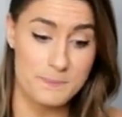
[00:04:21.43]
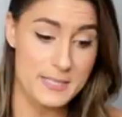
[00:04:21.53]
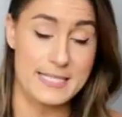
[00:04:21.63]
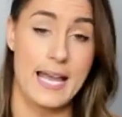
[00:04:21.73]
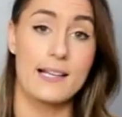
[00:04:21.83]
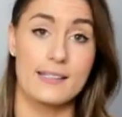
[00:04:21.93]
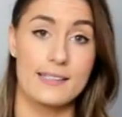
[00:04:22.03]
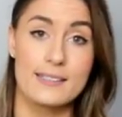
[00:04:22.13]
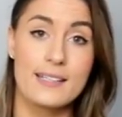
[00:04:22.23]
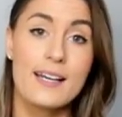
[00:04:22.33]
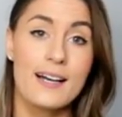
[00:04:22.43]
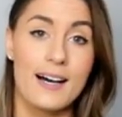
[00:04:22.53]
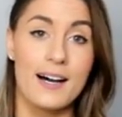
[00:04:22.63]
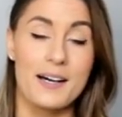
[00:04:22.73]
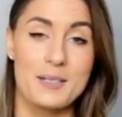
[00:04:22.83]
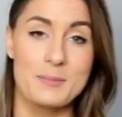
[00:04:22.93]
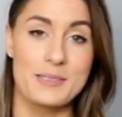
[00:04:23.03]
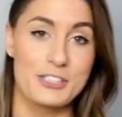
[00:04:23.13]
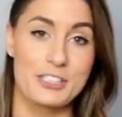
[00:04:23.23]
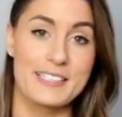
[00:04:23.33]
salad um,
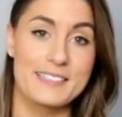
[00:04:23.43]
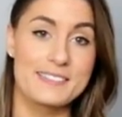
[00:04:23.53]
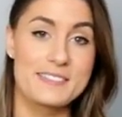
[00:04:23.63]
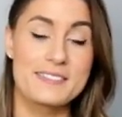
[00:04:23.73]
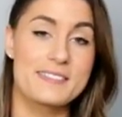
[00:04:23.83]
and you're gonna